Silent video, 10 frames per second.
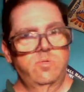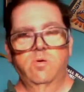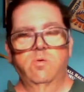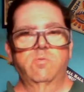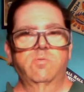
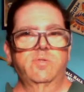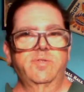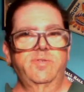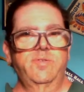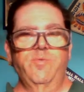part
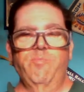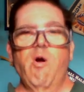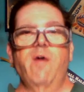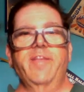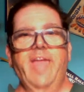
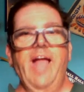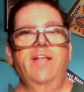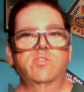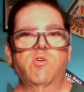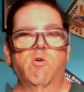of the
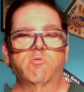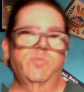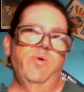cancel culture.